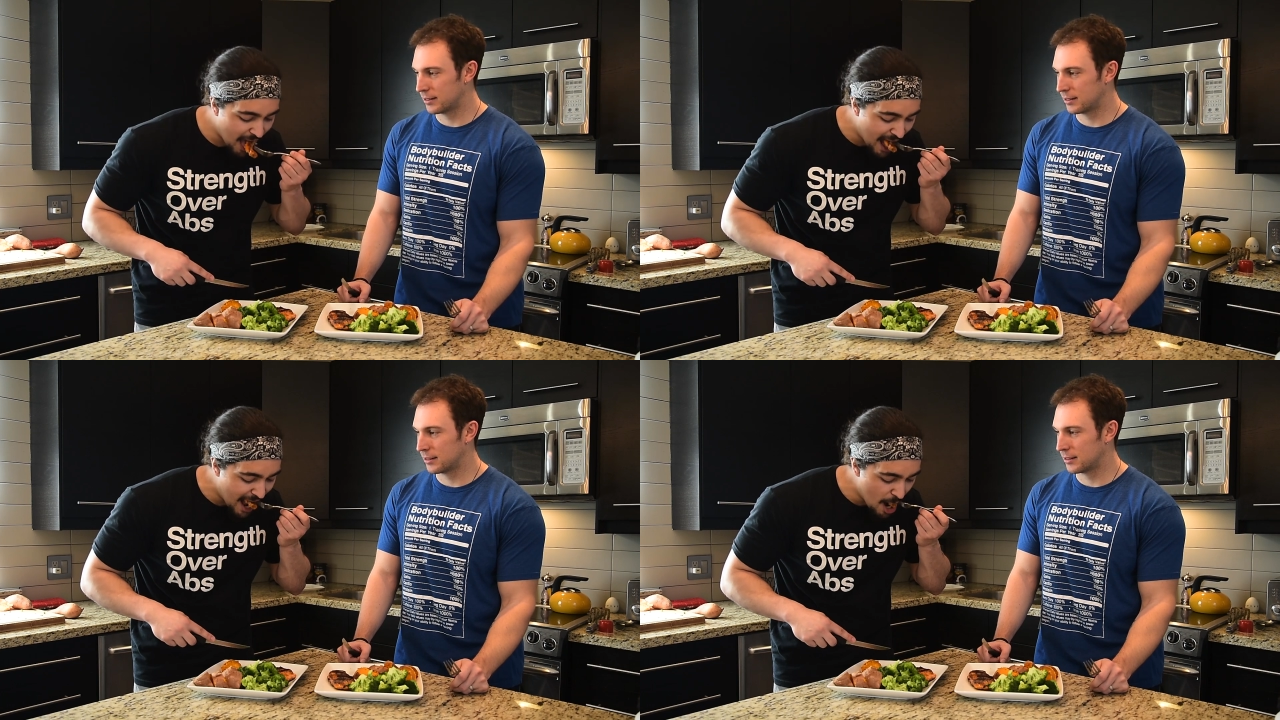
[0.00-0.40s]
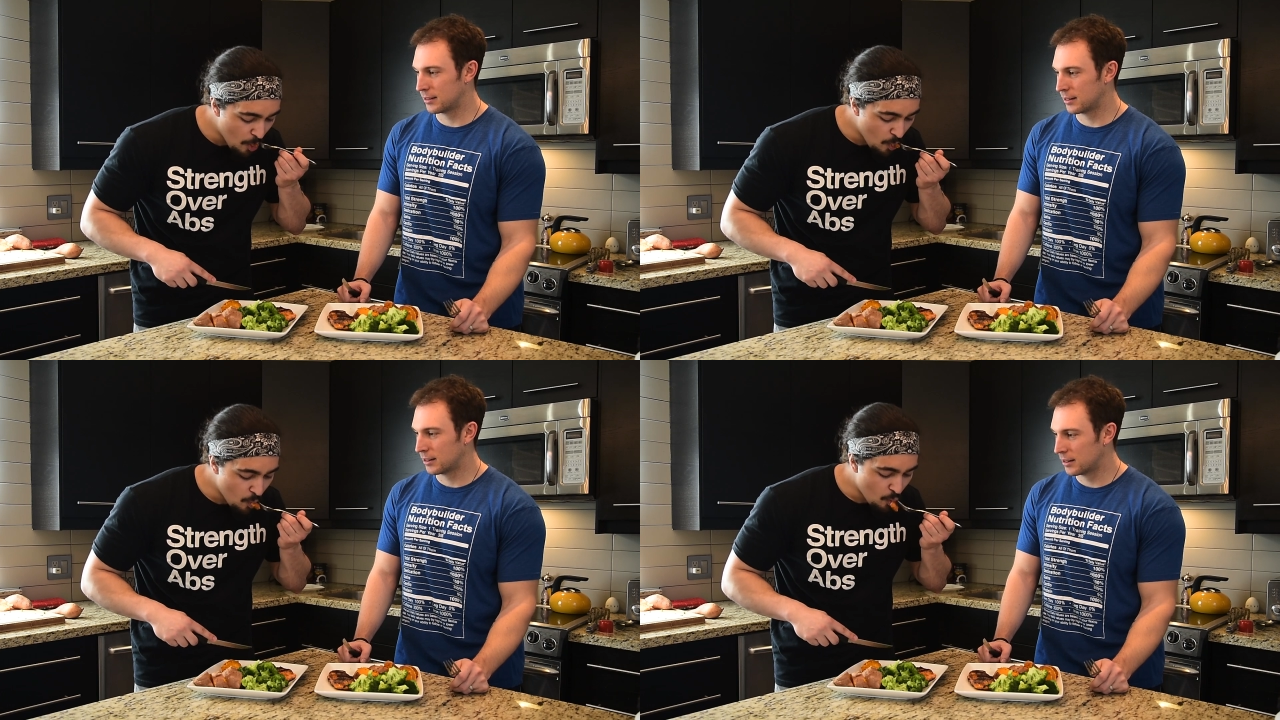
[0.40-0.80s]

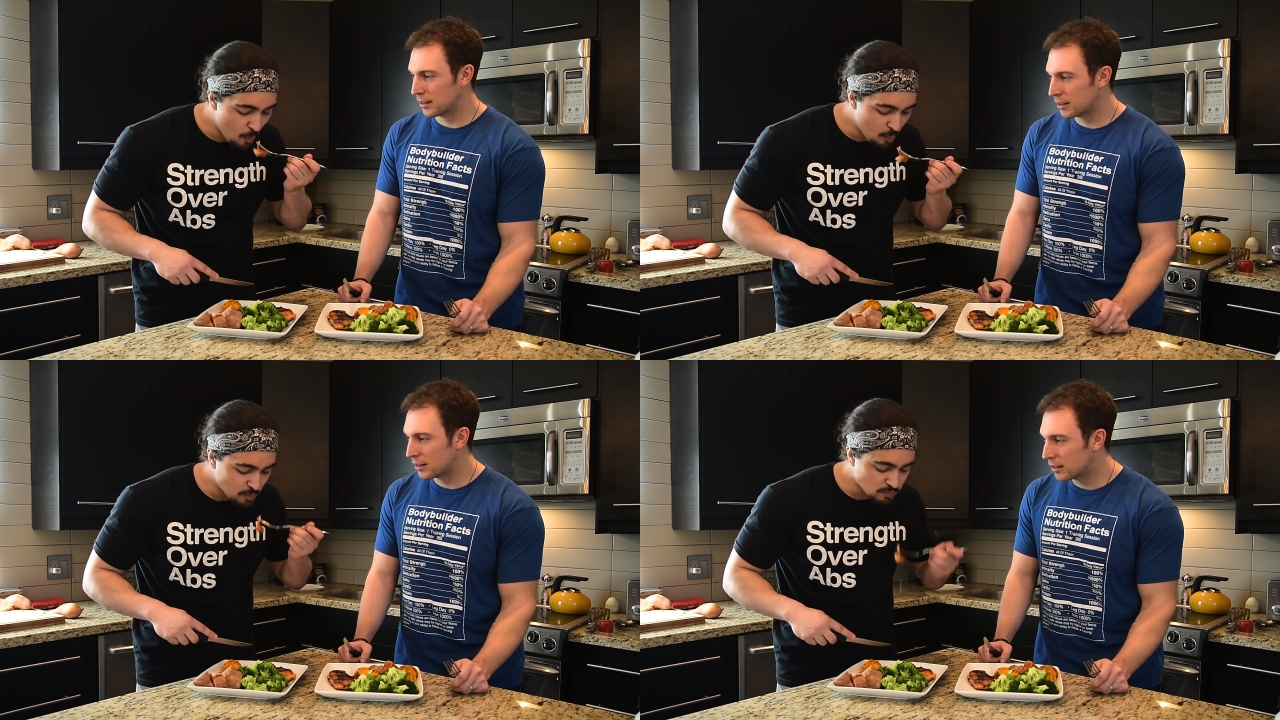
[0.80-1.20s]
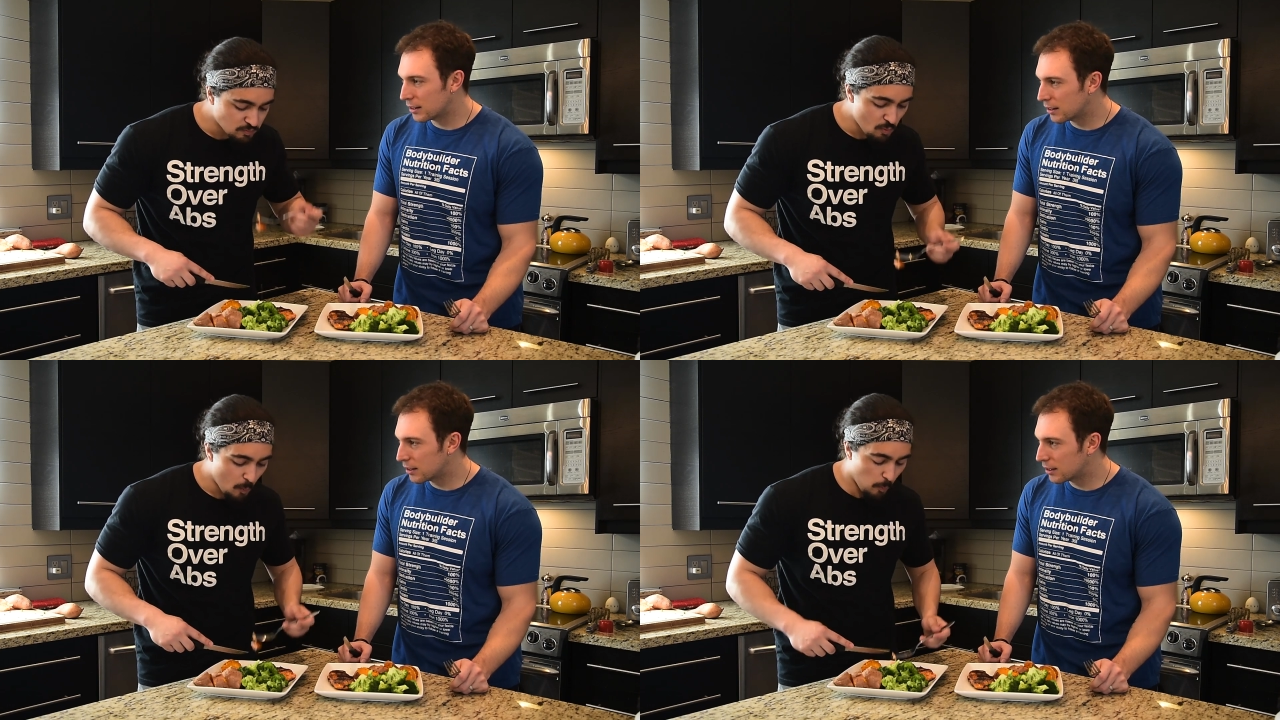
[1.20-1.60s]

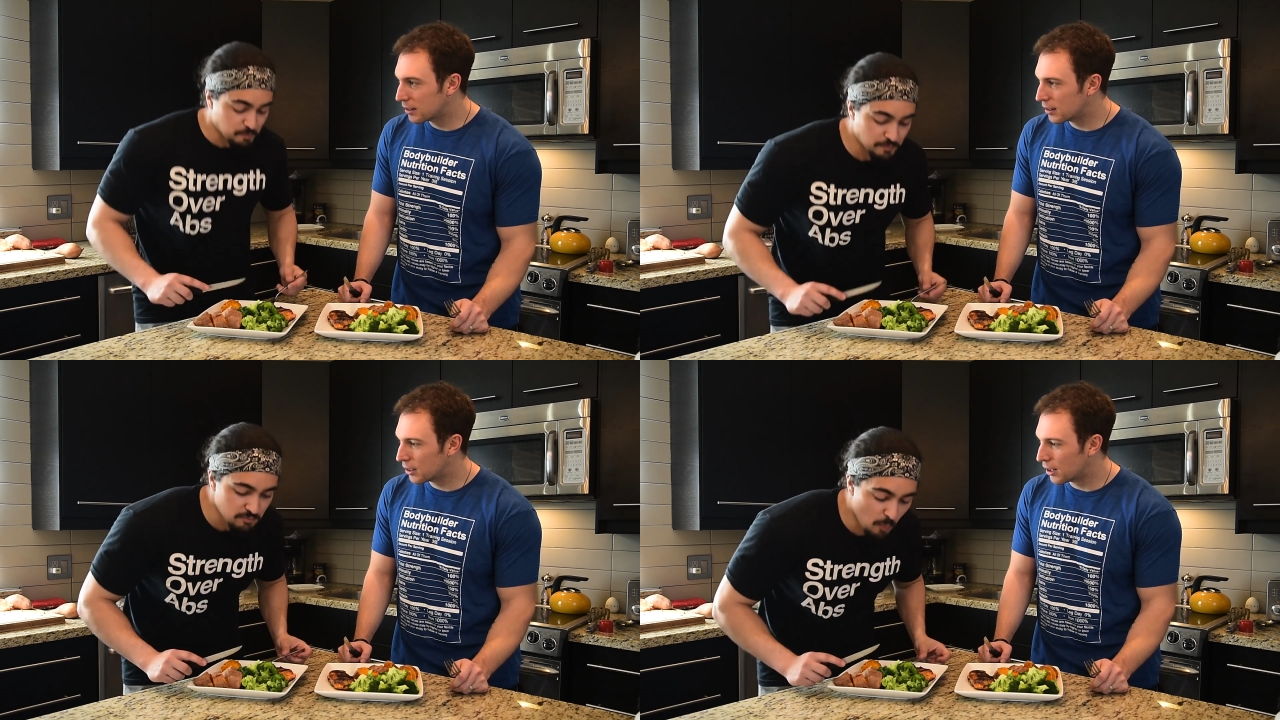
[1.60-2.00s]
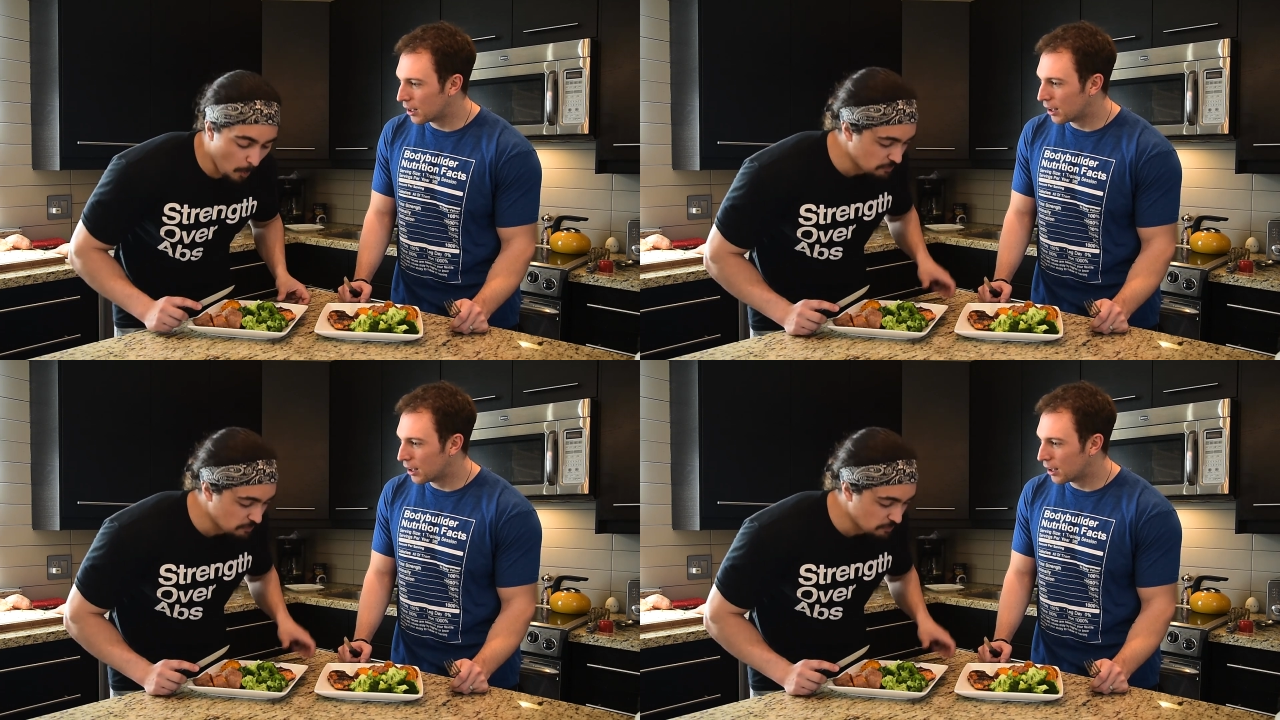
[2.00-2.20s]
Nobody speaks.